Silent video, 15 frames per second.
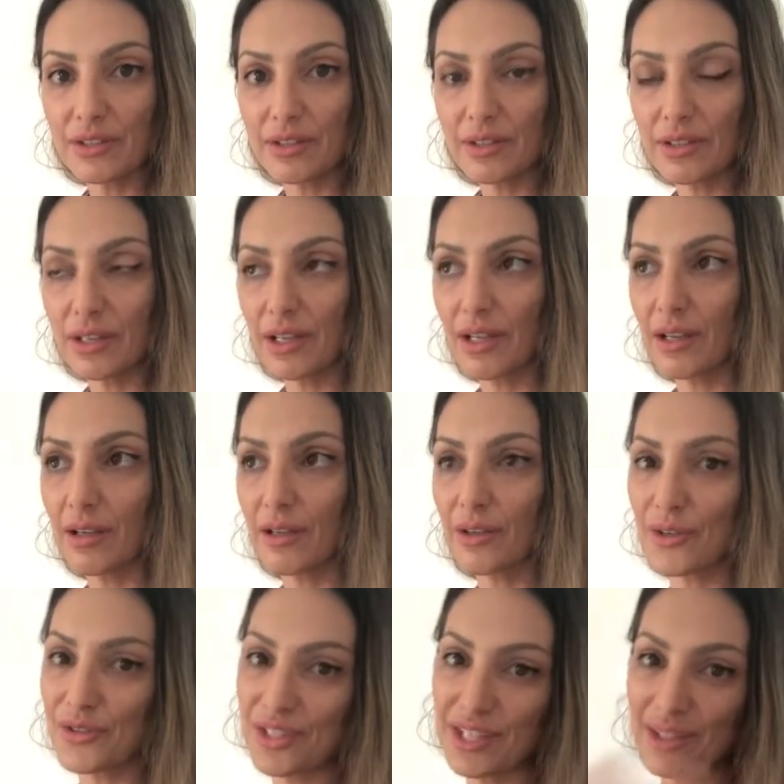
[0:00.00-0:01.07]

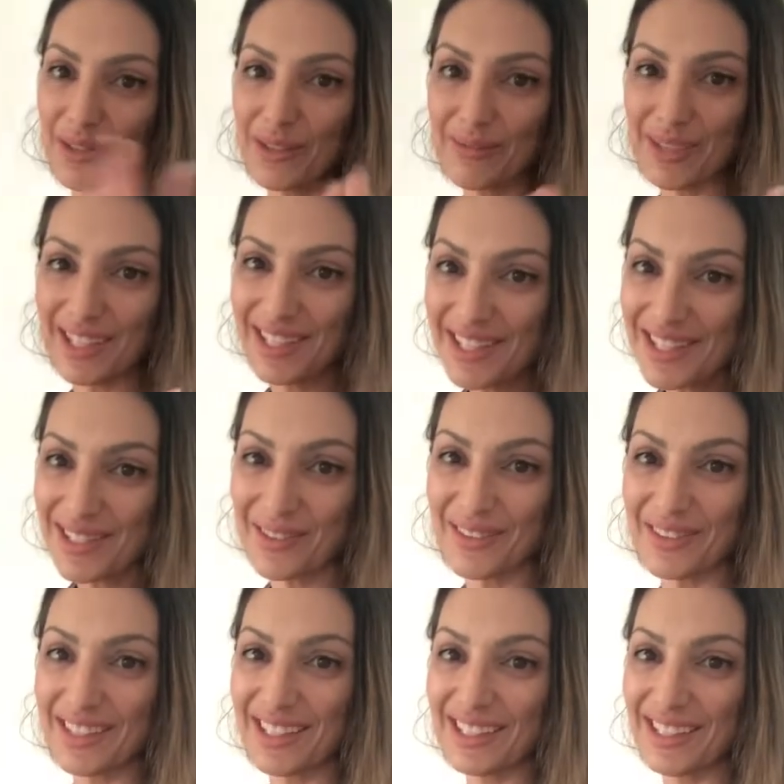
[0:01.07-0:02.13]
considering my history
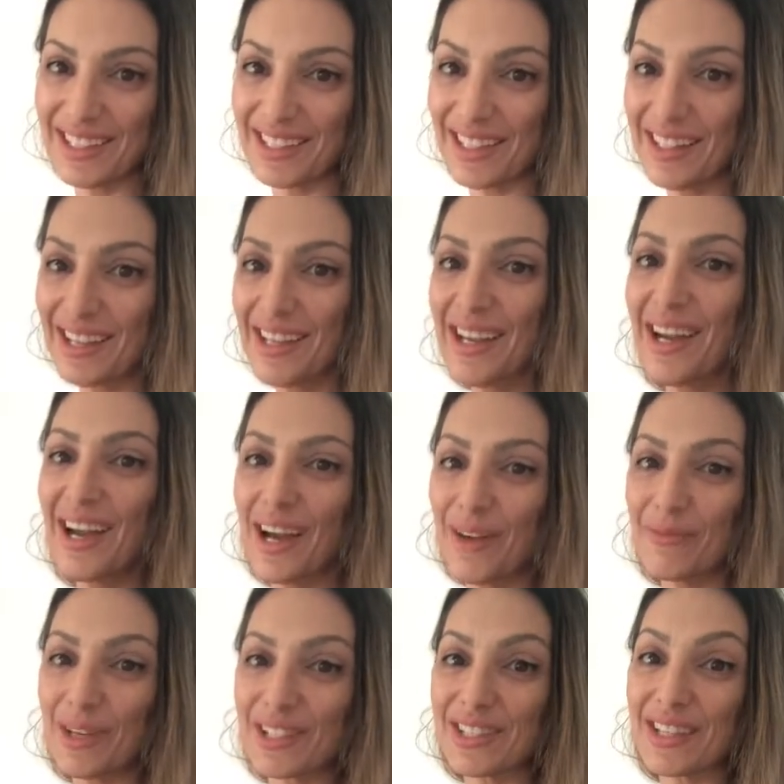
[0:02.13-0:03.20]
with Delina,
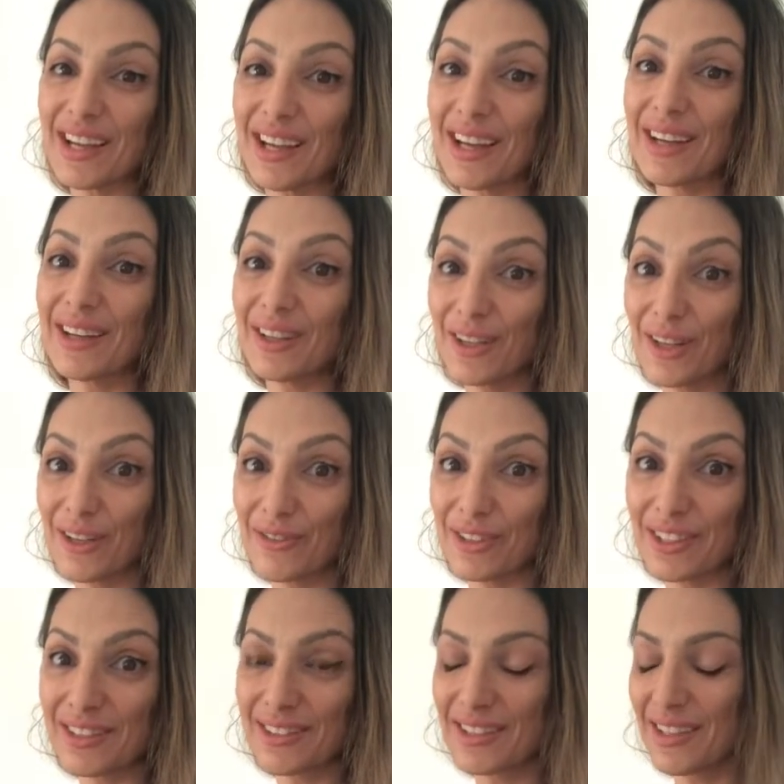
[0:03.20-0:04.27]
how much I love
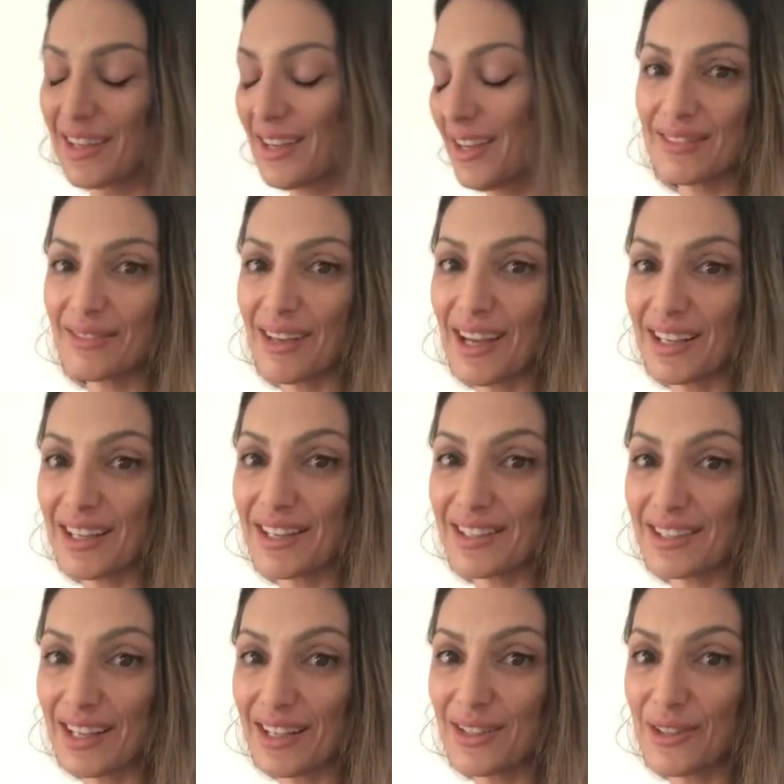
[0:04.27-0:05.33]
it. I can
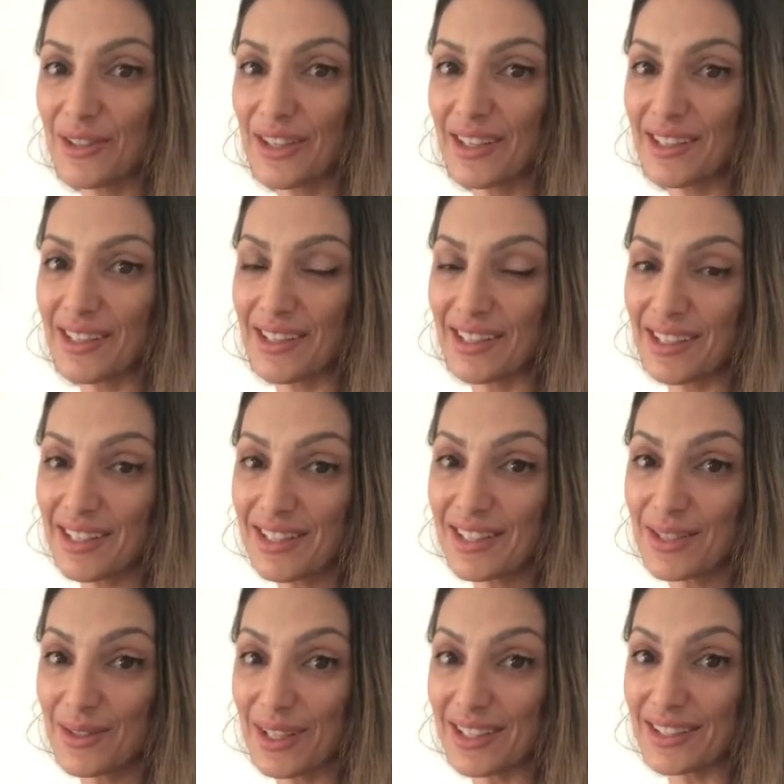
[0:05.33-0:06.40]
tell you that it
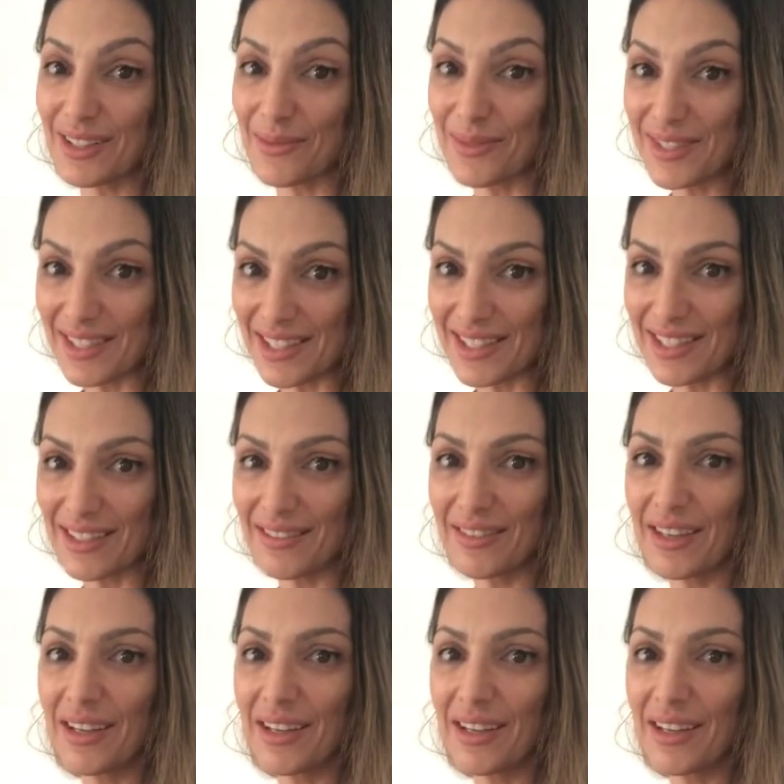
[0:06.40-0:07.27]
is quite obsessive.